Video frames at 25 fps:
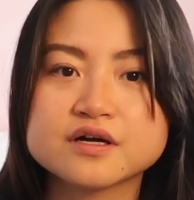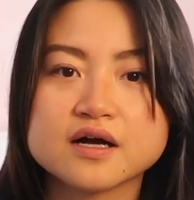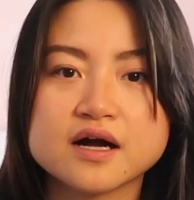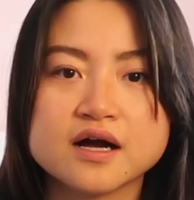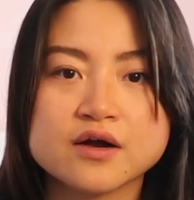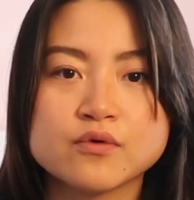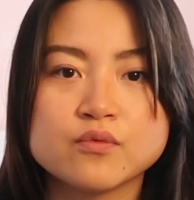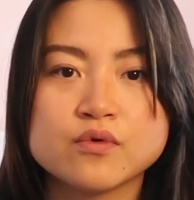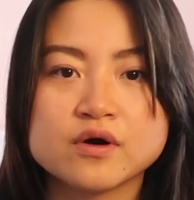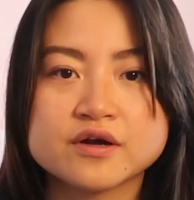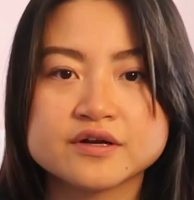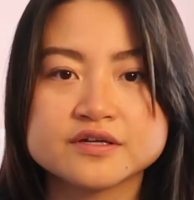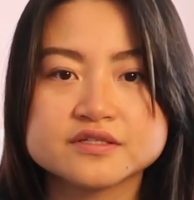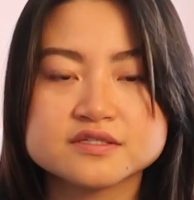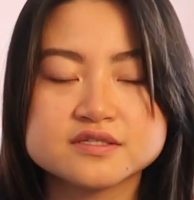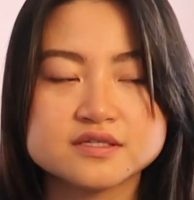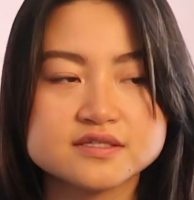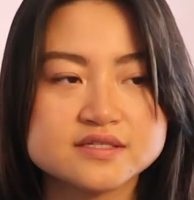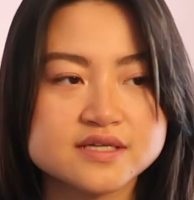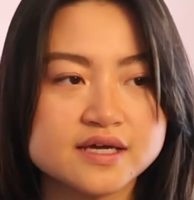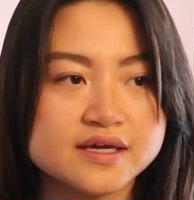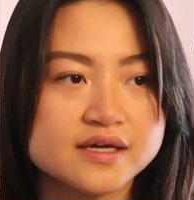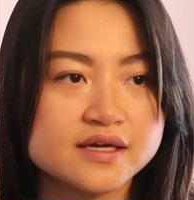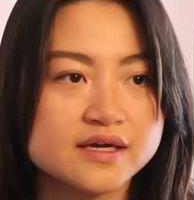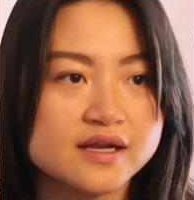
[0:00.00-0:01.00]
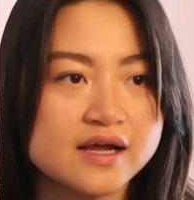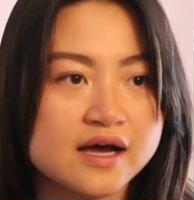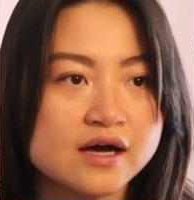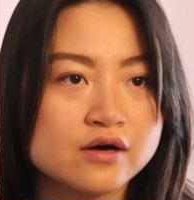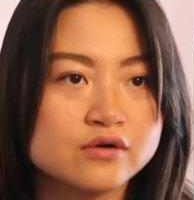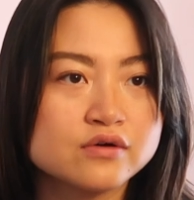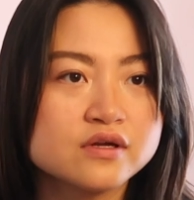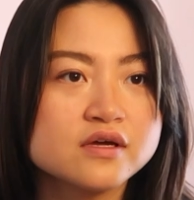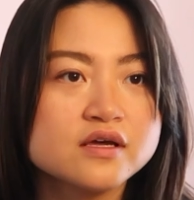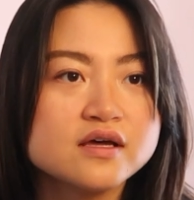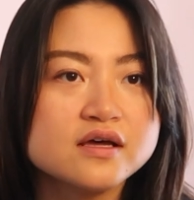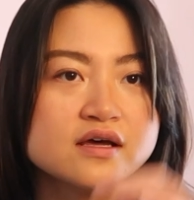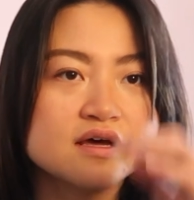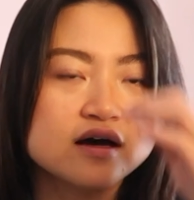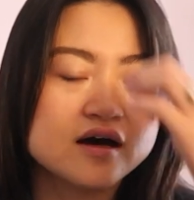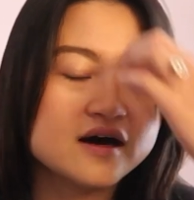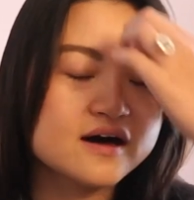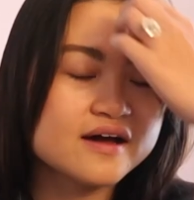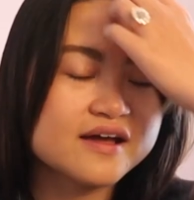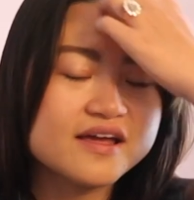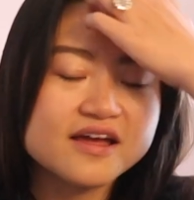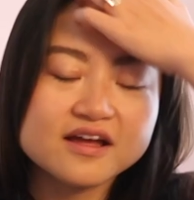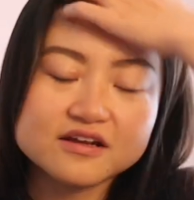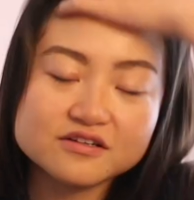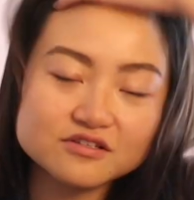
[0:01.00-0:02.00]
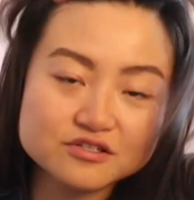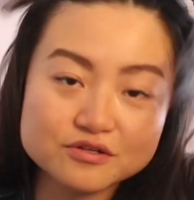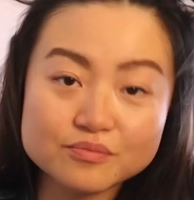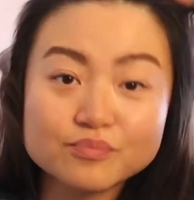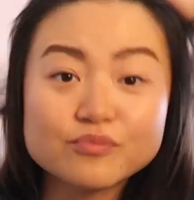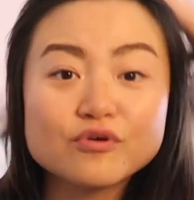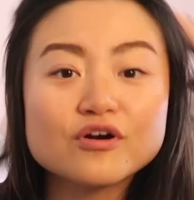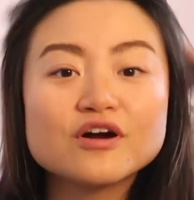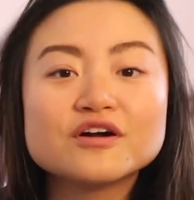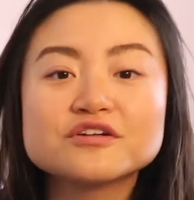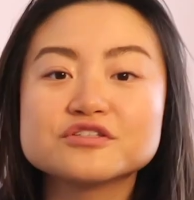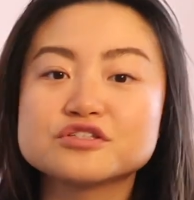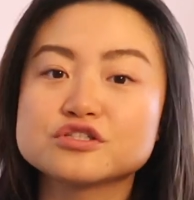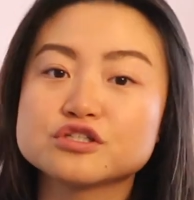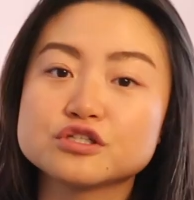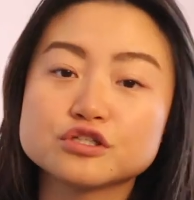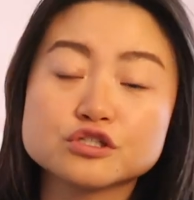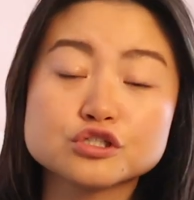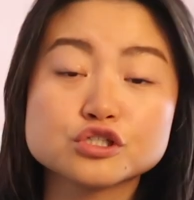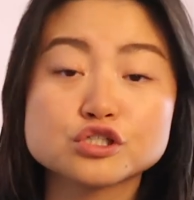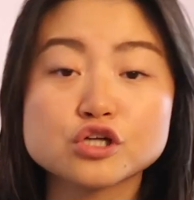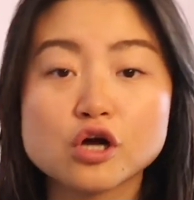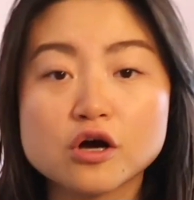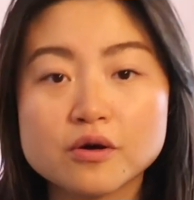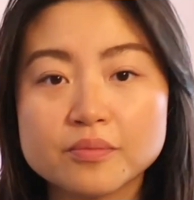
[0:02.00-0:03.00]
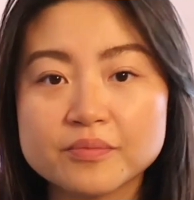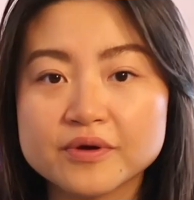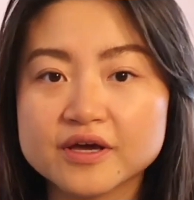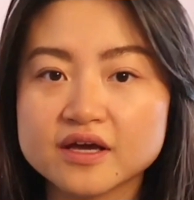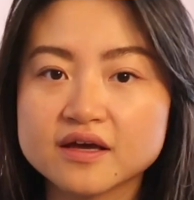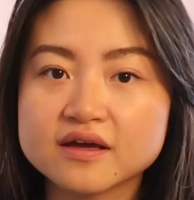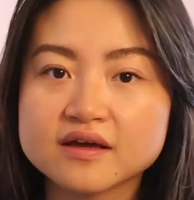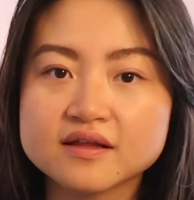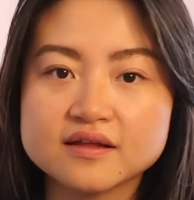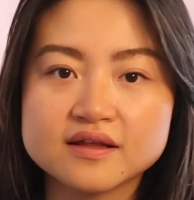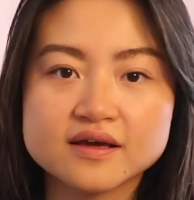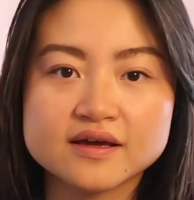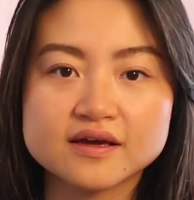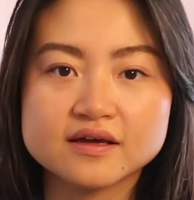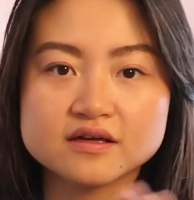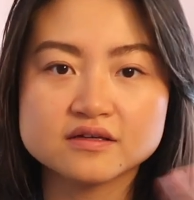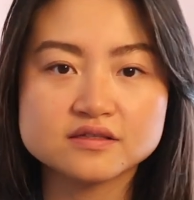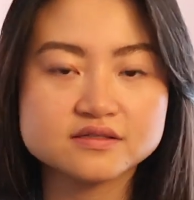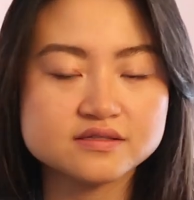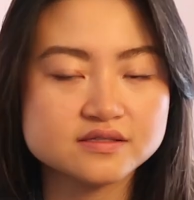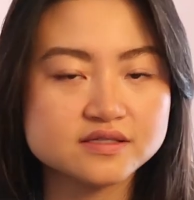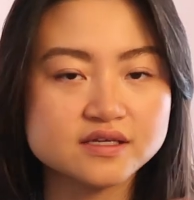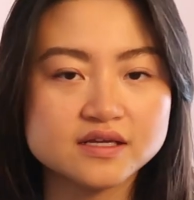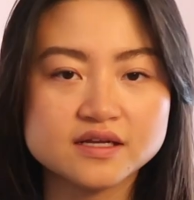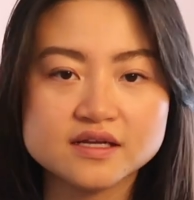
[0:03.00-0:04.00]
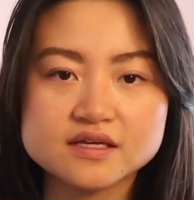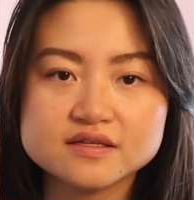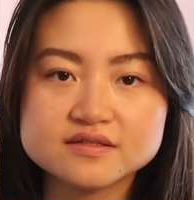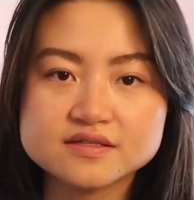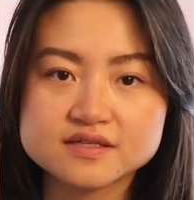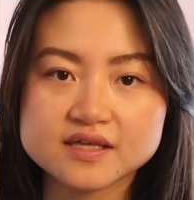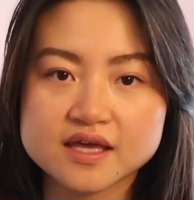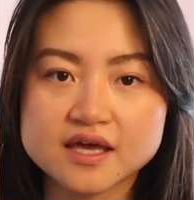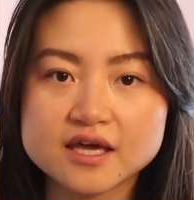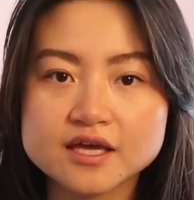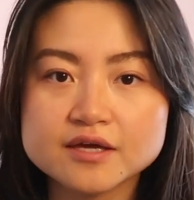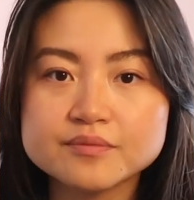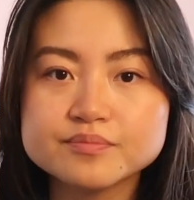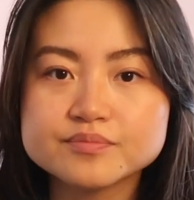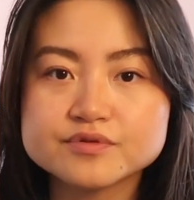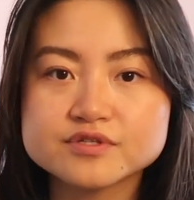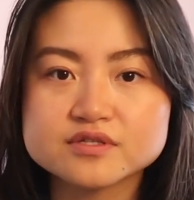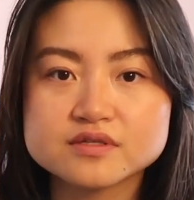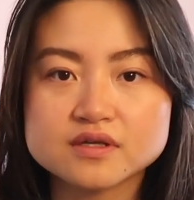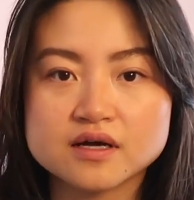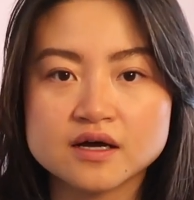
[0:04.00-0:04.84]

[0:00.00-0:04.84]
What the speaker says: I wanted to take it out again to brunch, to shopping, like cityscapes,